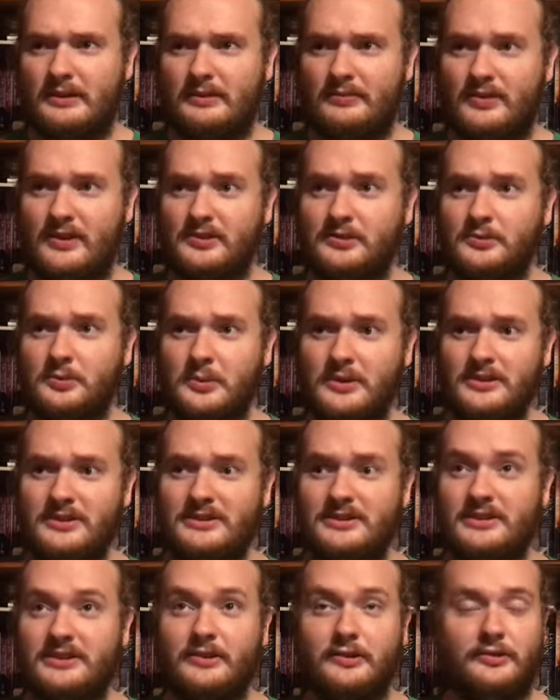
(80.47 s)
this one
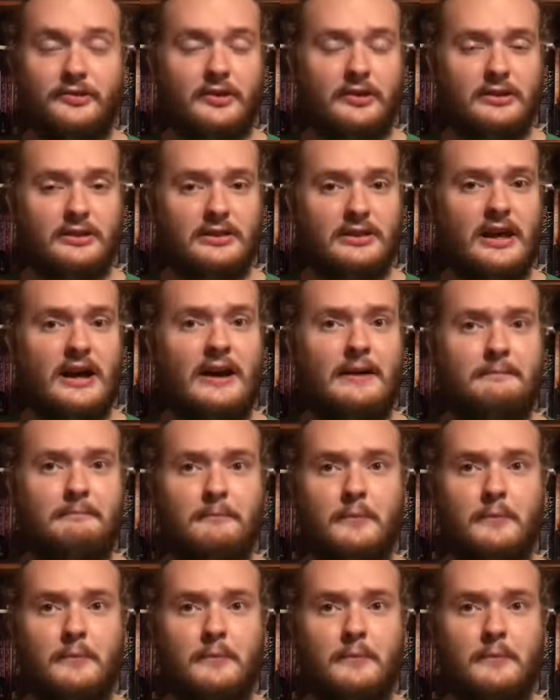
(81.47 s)
deals a lot